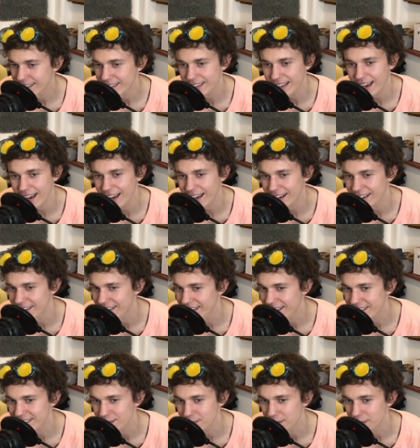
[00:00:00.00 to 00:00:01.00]
I don't know.
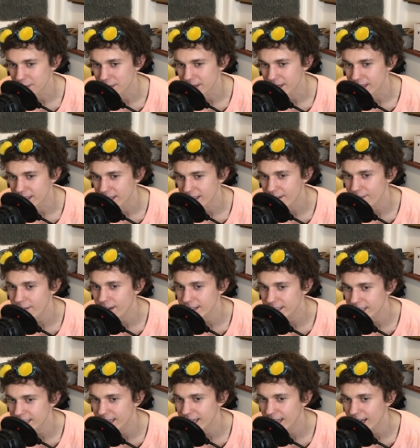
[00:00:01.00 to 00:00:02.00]
That's a bit weird. If I
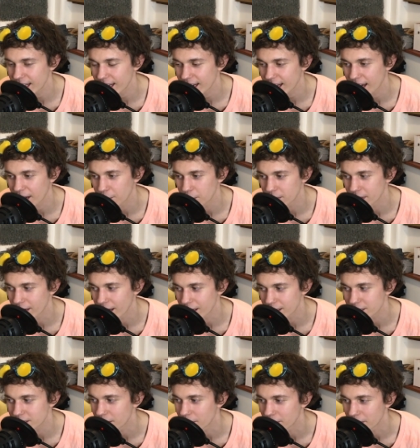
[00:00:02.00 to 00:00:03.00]
did get it, I would
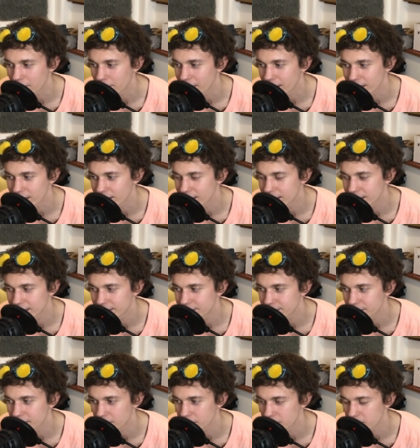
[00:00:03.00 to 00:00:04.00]
not show anybody.
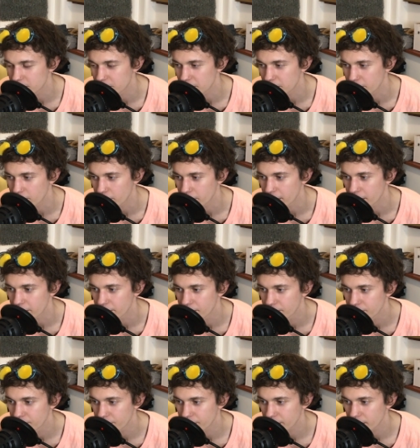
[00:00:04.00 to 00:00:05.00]
It would just be for me.
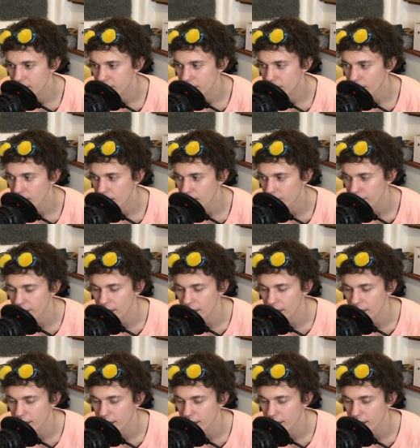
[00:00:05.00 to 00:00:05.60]
I would